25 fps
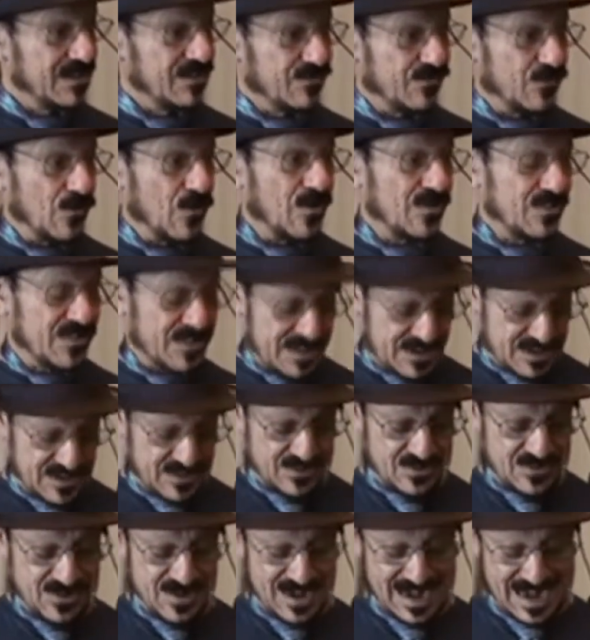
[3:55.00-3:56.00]
for the
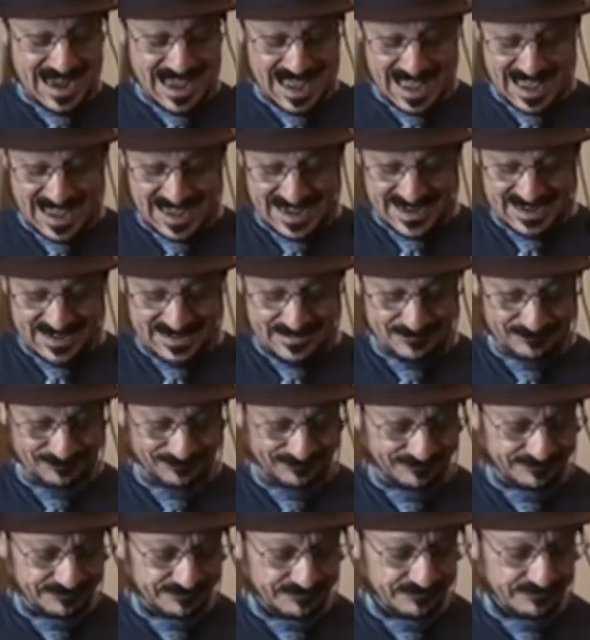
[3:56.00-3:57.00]
other 9.
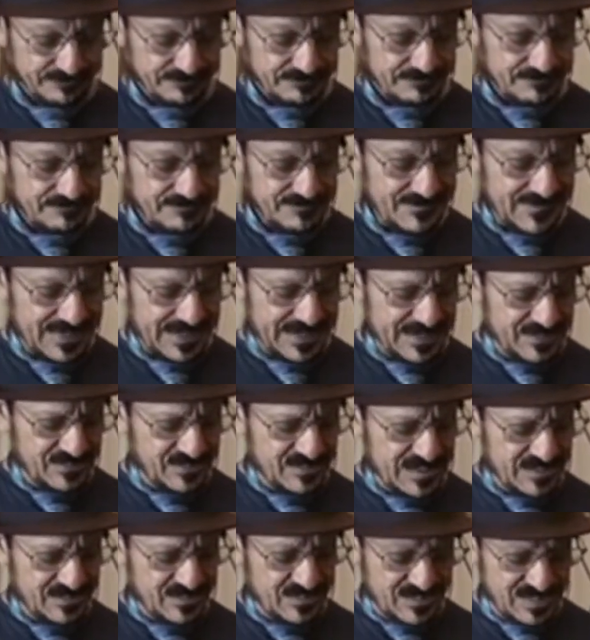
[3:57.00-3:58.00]
It
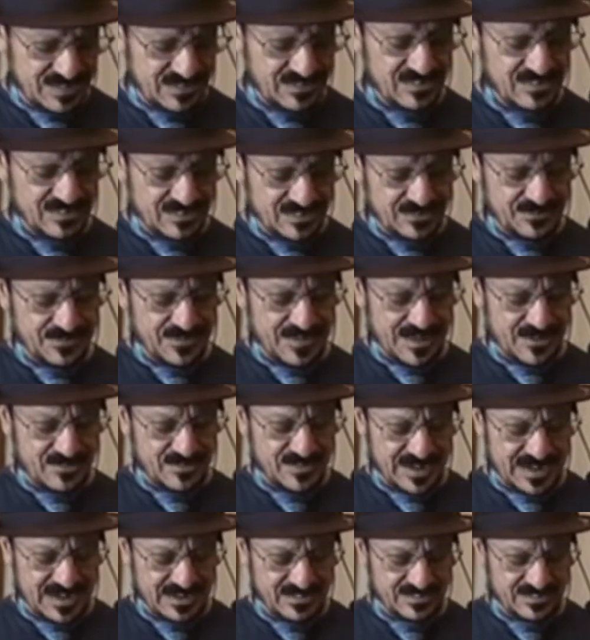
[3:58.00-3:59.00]
says, this is the
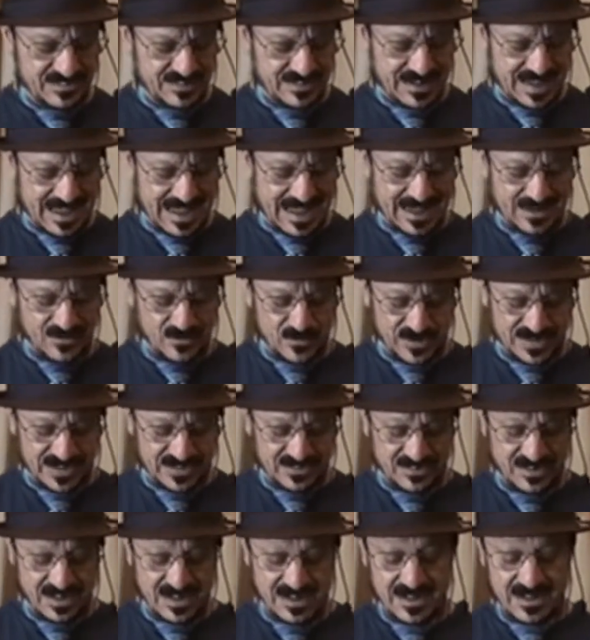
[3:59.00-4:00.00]
foundation on
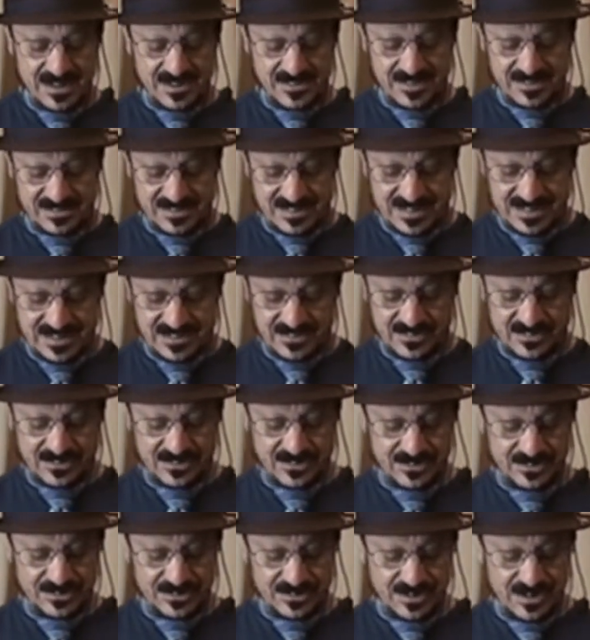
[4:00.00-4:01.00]
which the
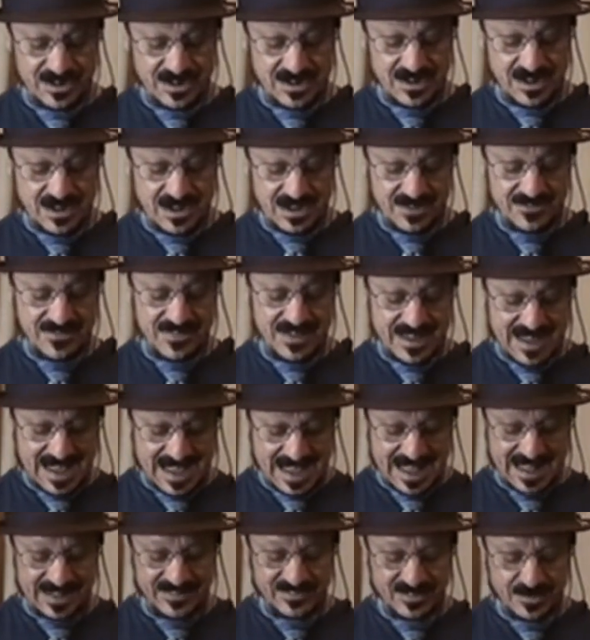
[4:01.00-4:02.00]
teacher of
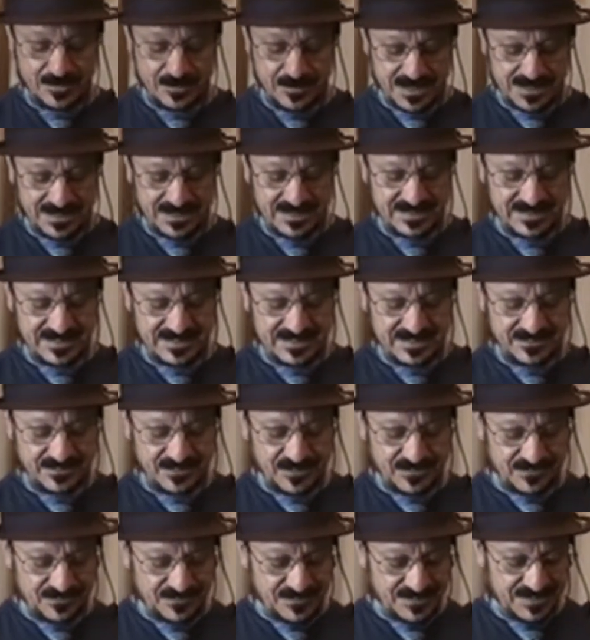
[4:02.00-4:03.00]
God's ability to
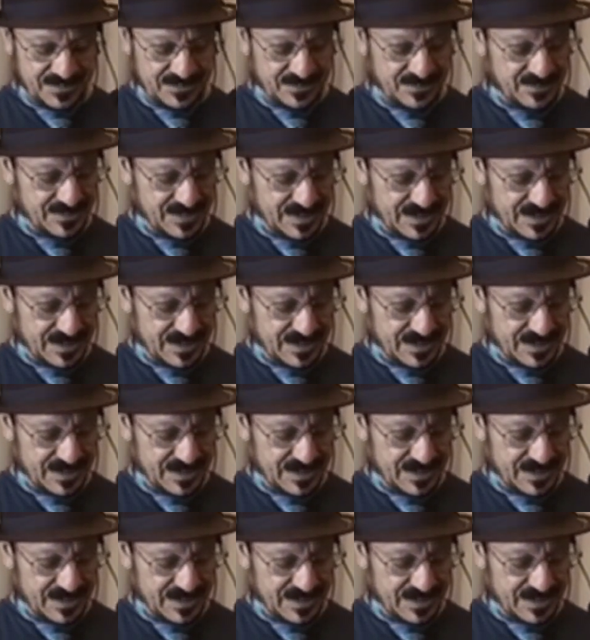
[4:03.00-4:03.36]
fulfill